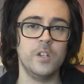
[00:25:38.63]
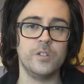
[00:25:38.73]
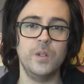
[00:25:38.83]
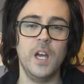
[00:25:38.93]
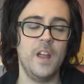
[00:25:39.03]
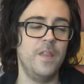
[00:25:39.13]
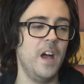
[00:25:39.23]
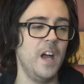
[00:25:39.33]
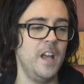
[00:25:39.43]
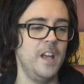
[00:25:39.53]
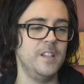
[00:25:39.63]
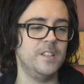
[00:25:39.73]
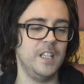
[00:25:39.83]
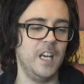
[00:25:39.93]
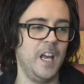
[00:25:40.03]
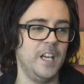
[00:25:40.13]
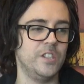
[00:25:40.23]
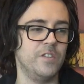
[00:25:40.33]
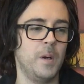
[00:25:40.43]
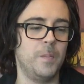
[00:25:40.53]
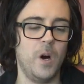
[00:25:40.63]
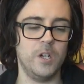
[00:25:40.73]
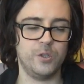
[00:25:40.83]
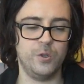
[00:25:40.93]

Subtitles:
So yeah, that is the end of my part